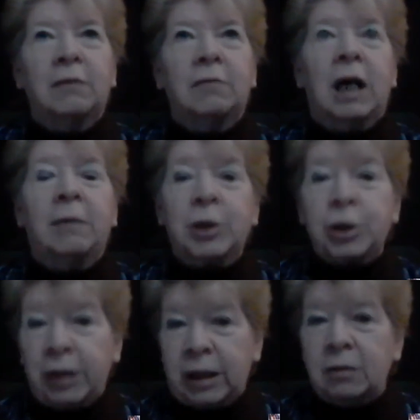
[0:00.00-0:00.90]

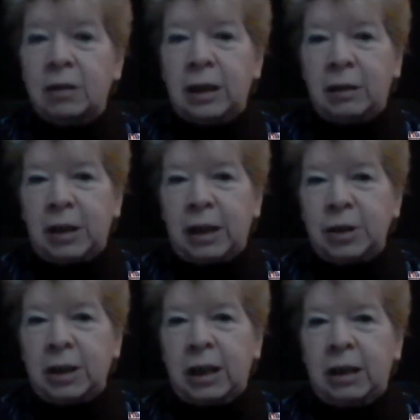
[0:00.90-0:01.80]
I'm a trainer and
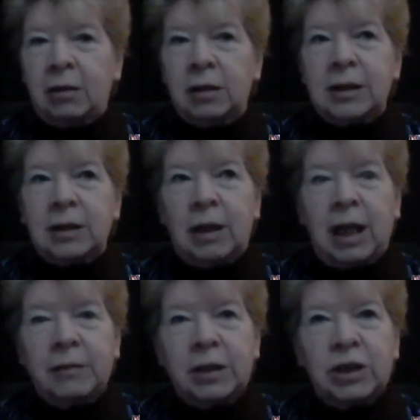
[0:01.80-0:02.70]
I'm an educator,
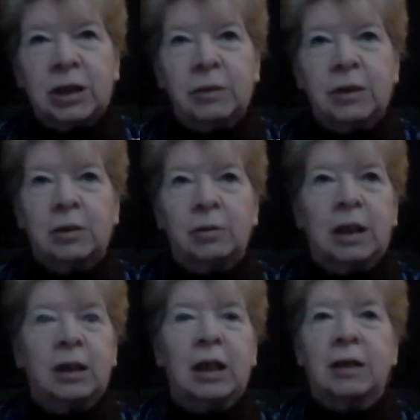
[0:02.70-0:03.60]
so I have to share with
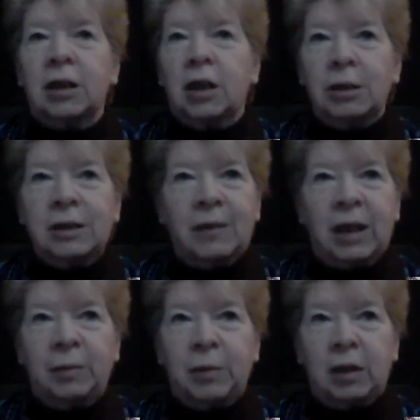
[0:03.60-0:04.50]
you in the
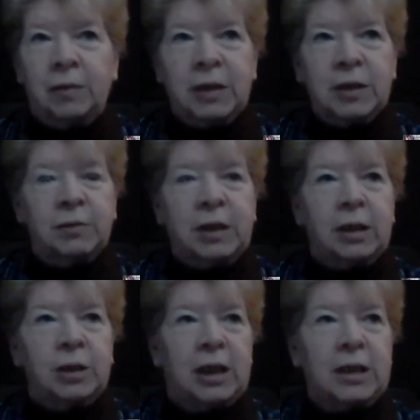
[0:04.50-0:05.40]
co-developer of
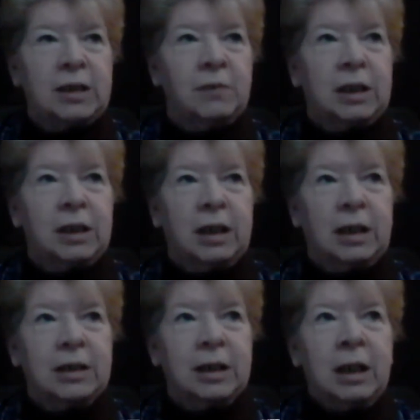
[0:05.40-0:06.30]
this re-energize and
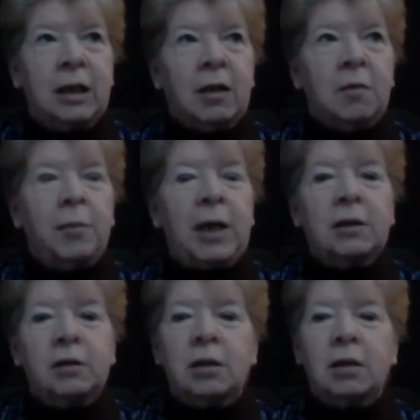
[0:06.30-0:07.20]
reconnect.
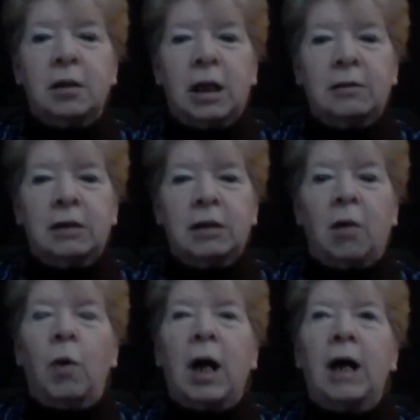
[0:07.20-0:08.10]
But
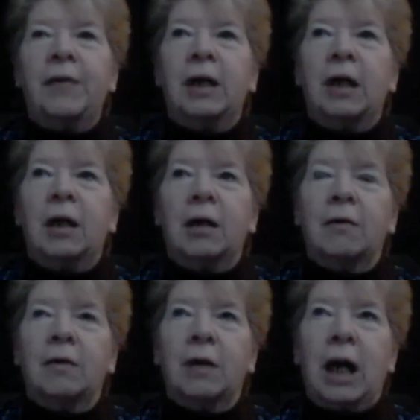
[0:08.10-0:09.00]
while the
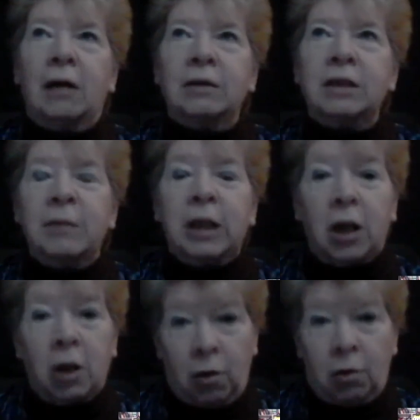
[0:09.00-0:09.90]

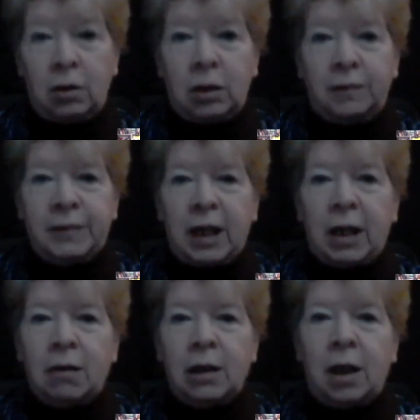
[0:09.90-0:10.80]
ultimate goal
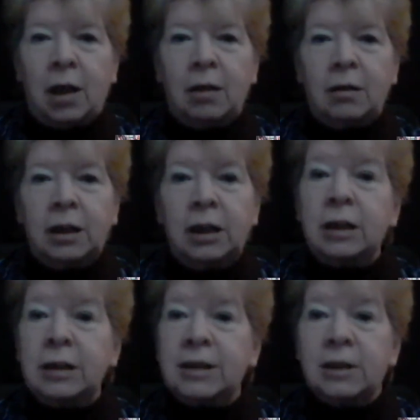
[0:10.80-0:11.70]
of the
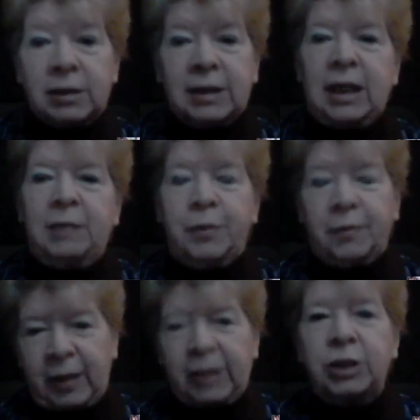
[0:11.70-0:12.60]
R&R is
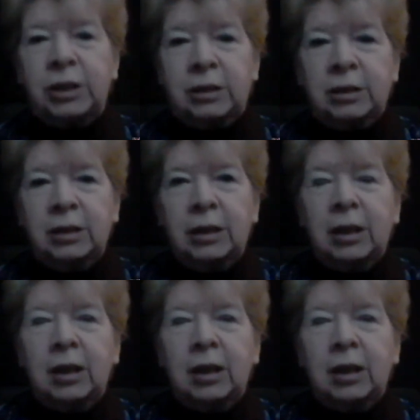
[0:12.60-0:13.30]
suicide prevention,